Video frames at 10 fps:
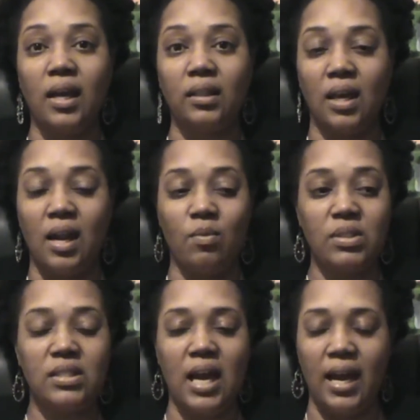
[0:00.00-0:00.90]
I thought I
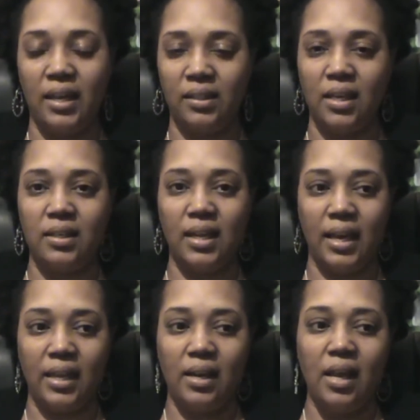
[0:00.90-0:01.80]
was dying that night.